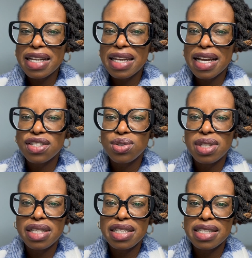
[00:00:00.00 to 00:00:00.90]
index
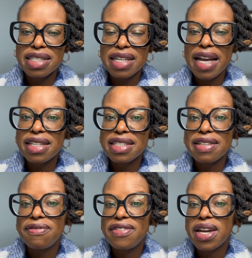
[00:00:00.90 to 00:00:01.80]
to decide the
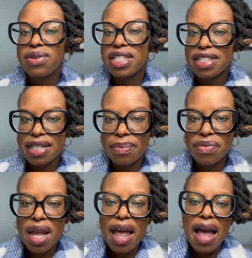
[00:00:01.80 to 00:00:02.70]
severity.
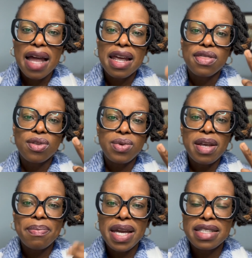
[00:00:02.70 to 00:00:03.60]
And there are
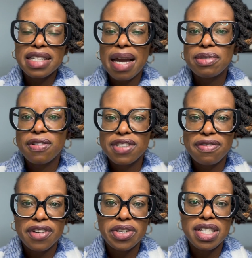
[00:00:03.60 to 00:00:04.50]
three main types of
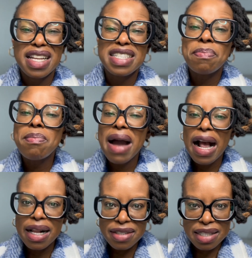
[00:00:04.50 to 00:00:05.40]
severity. There's
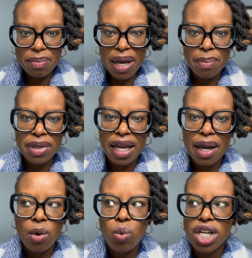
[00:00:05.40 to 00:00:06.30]
mild sleep
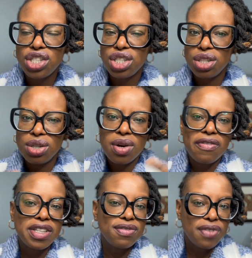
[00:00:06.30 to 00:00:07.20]
apnea, which,
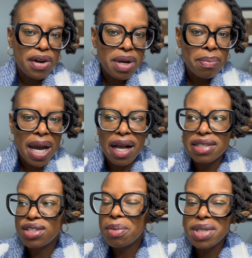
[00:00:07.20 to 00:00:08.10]
if it's very
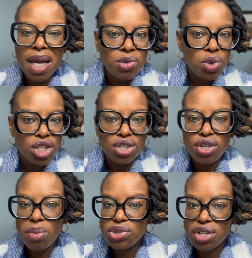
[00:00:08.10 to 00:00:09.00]
mild, sometimes we
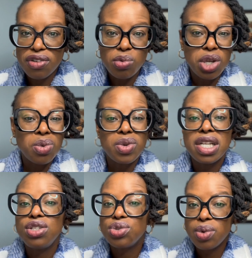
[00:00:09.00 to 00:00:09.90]
just observe, we don't
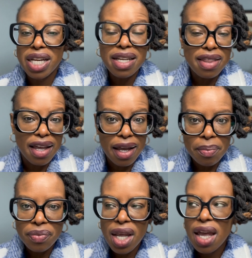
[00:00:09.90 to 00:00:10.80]
really do anything.